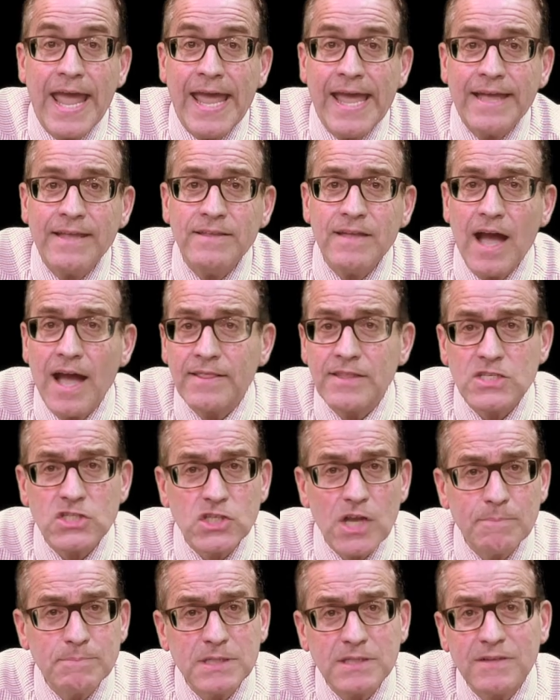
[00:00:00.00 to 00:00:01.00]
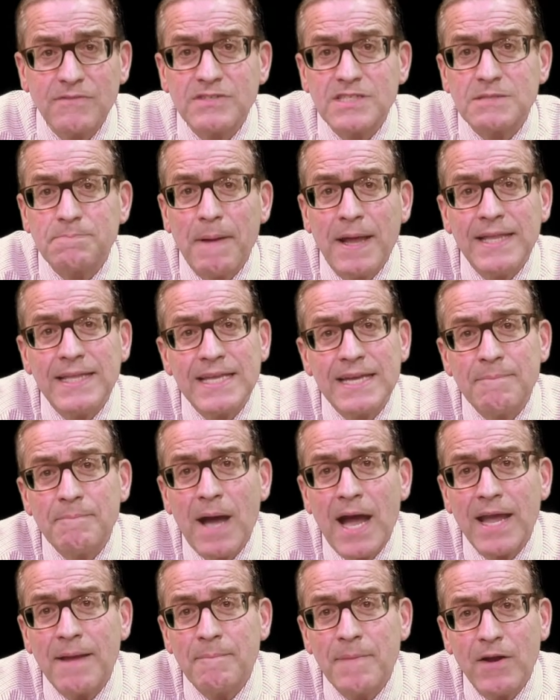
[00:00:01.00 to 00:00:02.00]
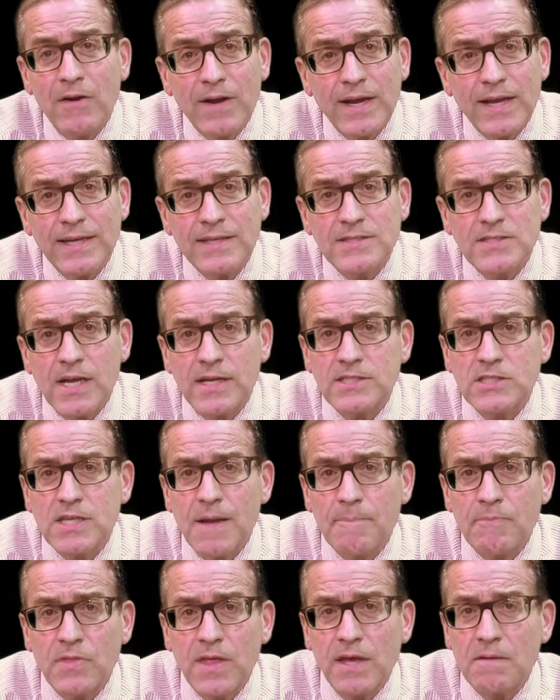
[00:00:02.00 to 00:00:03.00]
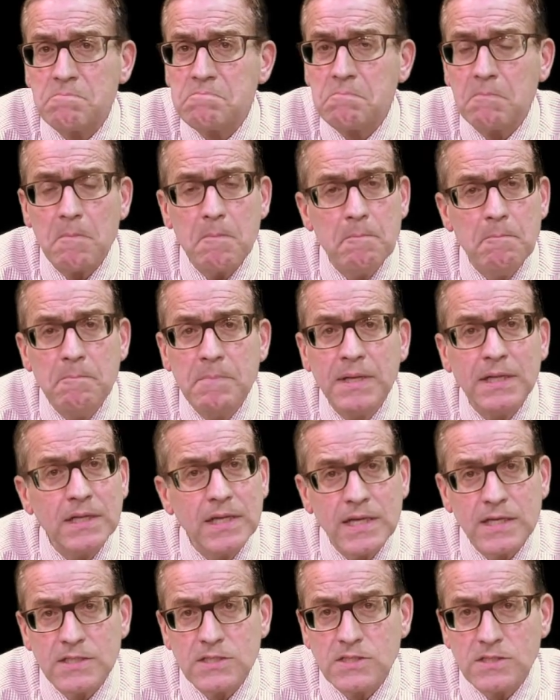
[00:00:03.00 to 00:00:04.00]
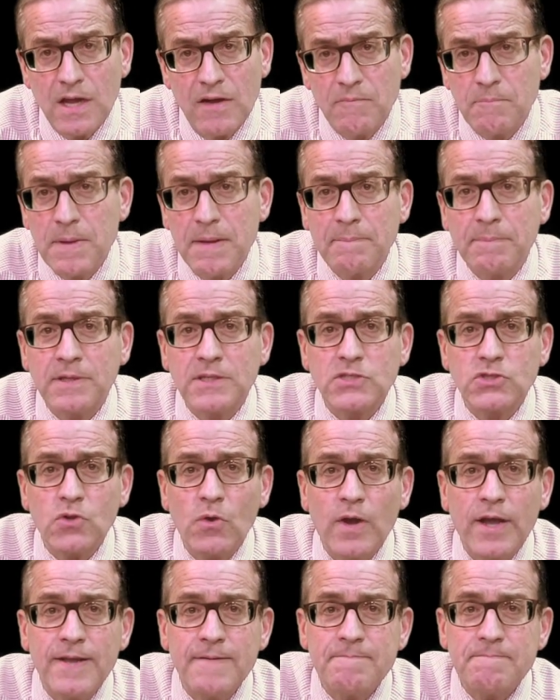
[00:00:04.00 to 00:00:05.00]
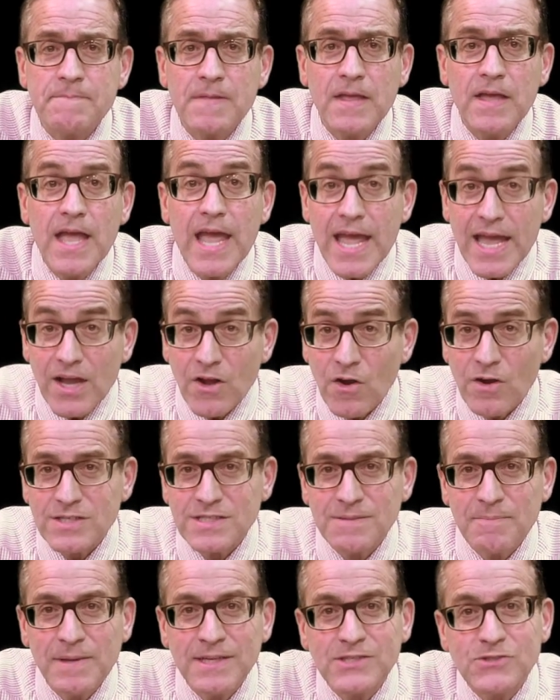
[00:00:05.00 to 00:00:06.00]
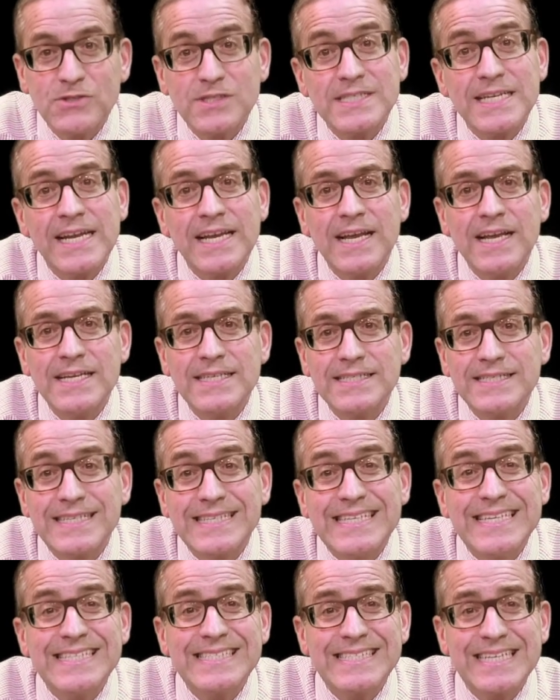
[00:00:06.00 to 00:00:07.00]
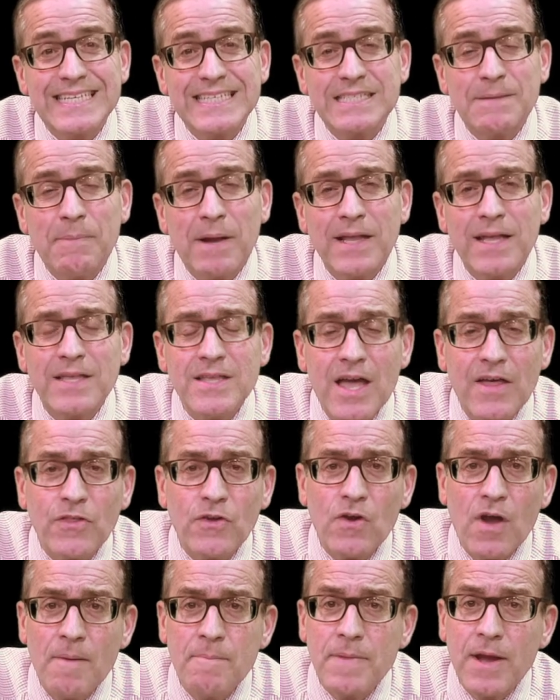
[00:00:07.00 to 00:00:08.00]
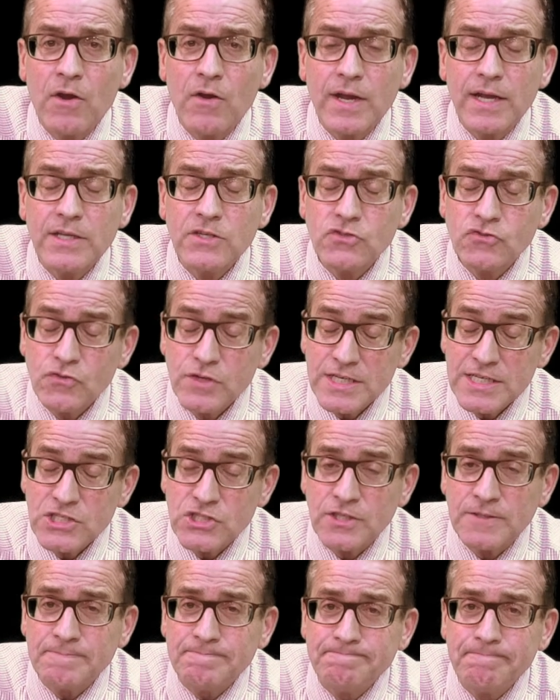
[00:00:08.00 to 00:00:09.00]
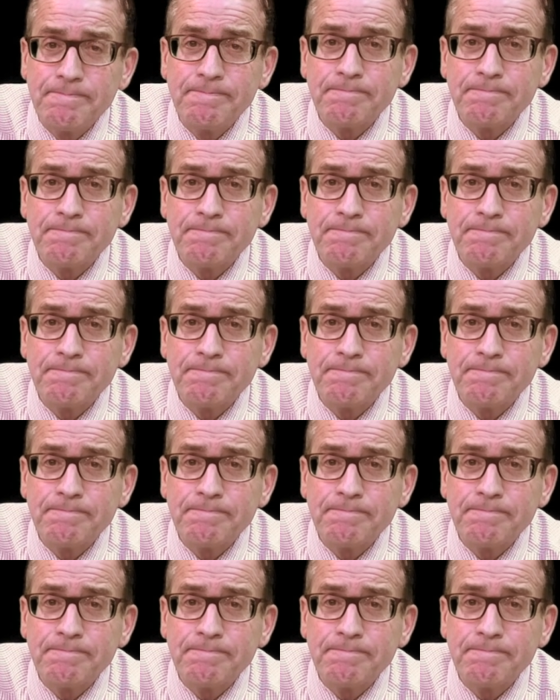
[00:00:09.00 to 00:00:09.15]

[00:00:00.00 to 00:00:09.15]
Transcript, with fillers: And on the subject of spending by Americans on something millions of people enjoy, here are some interesting statistics about another American tradition.